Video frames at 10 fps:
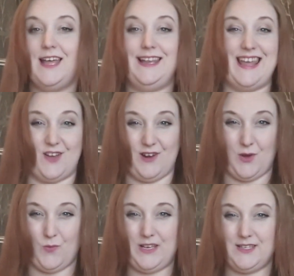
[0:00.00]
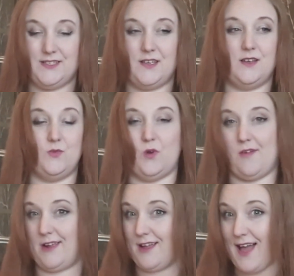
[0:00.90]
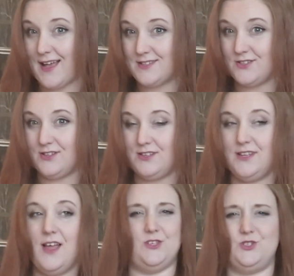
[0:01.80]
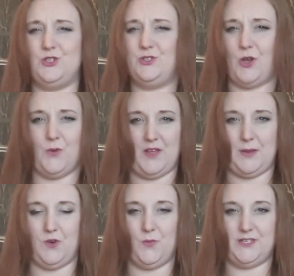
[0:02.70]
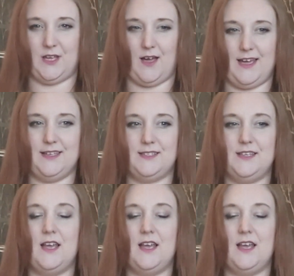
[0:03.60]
Legoland Windsor, Warwick Castle, and so many more besides.